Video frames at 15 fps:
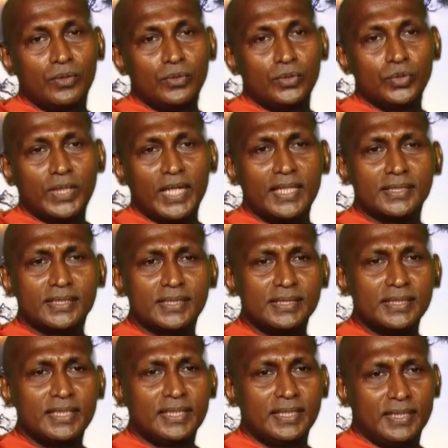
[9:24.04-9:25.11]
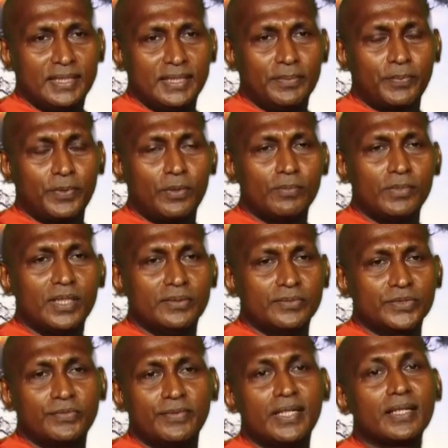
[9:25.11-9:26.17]
you can see the
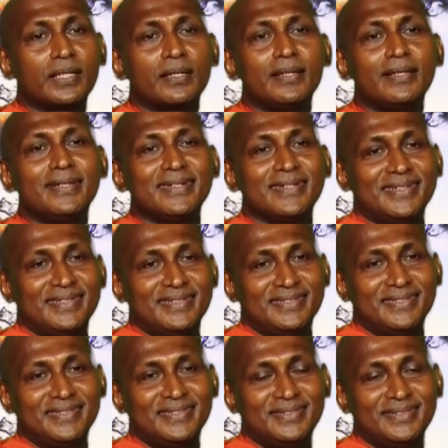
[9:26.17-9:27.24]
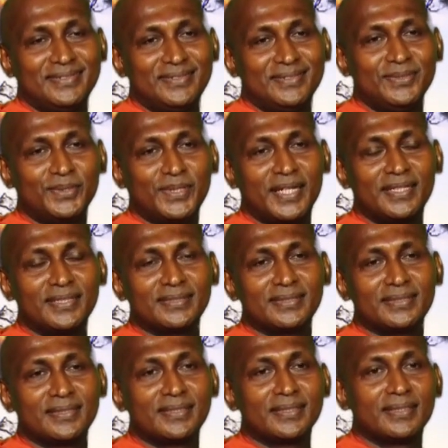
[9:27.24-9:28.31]
problems very clearly. You can
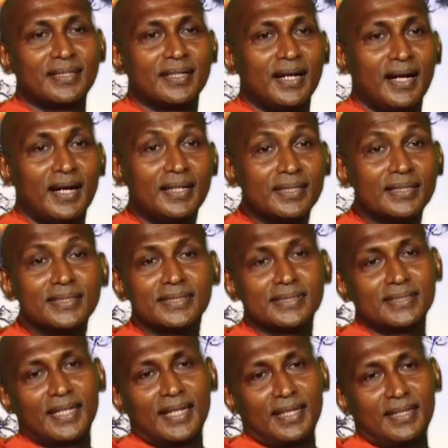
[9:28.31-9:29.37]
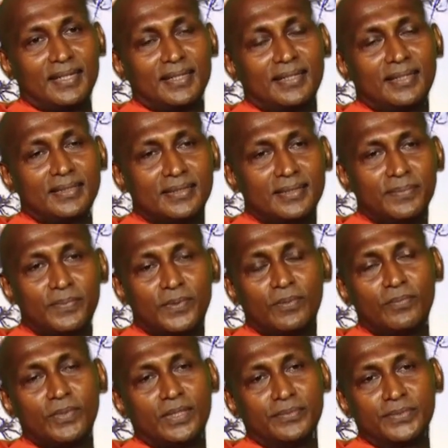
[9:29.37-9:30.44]
understand the
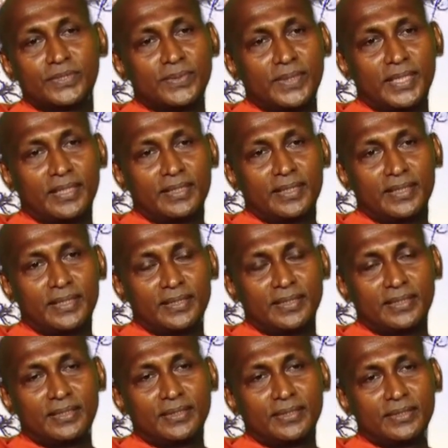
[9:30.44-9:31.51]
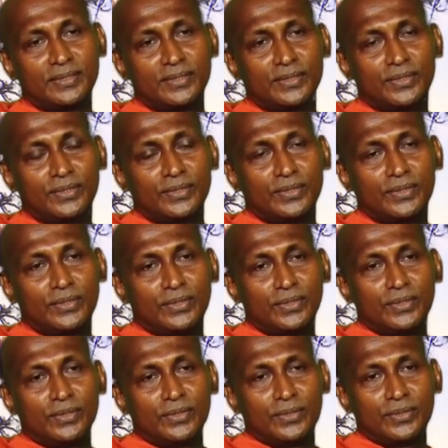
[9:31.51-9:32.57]
problems very clearly.
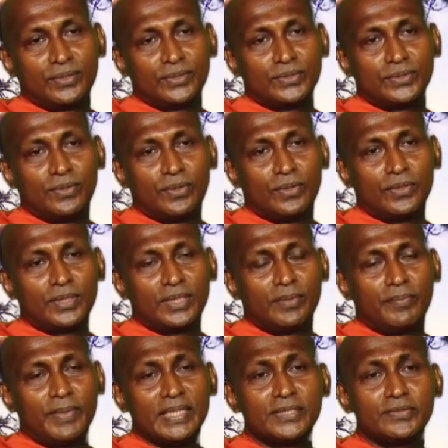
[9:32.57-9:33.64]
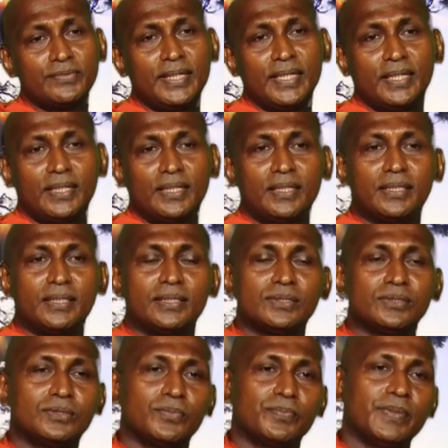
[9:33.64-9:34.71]
So the best way
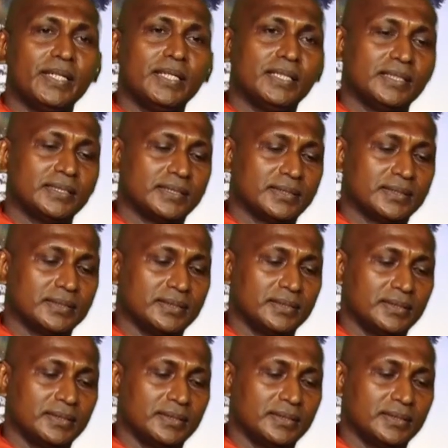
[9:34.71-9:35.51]
to face